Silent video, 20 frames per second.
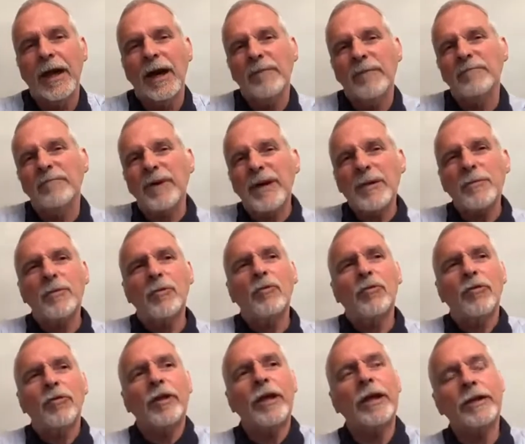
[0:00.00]
And people
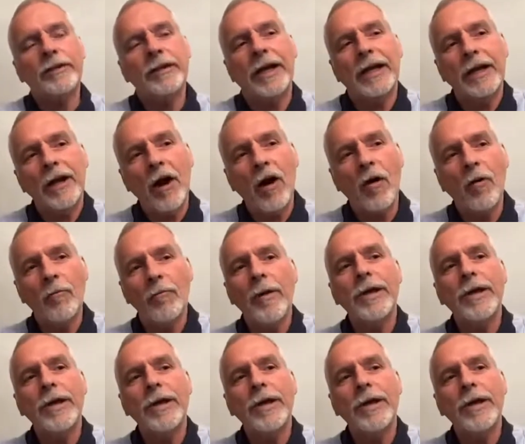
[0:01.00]
think they can't